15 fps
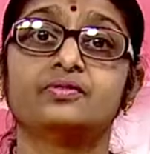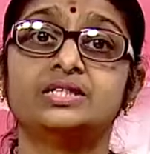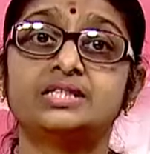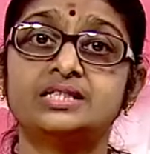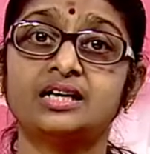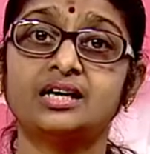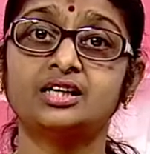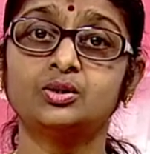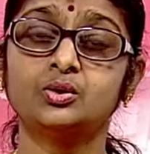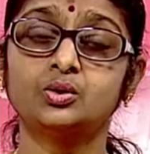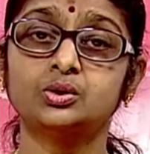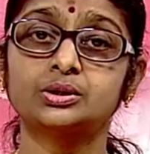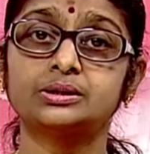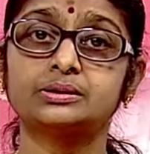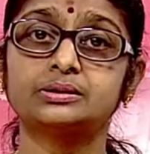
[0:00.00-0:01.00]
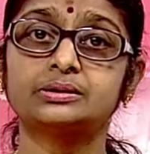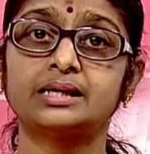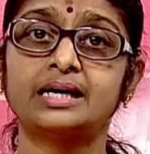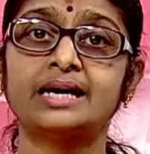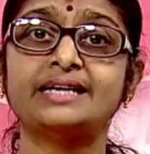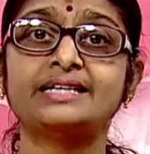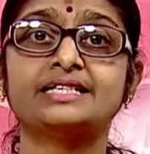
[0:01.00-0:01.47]
Which are those
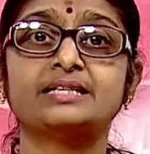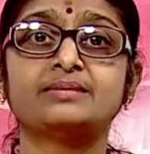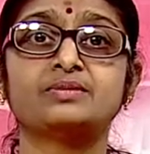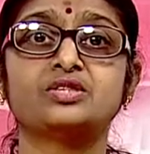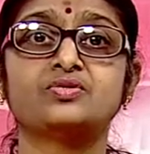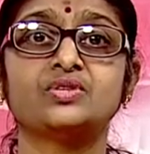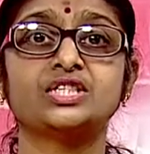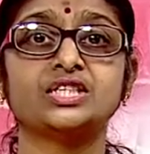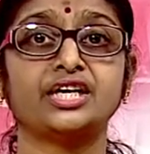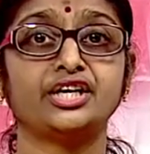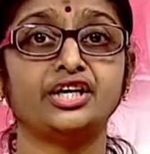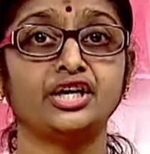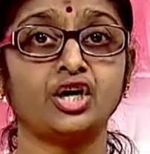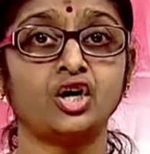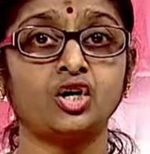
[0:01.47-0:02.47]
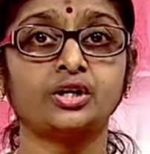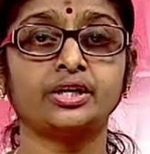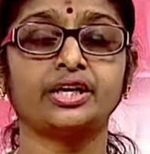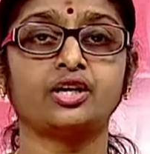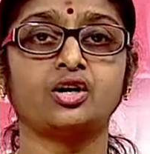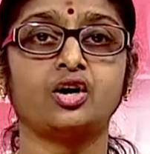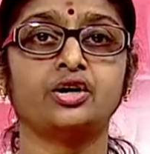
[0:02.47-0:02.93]
items which are not
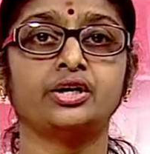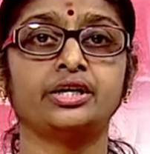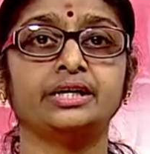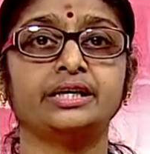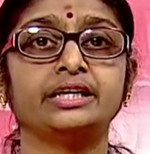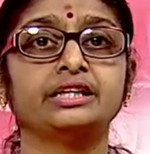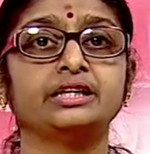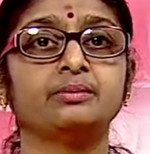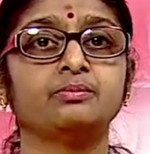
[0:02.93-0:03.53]
recorded in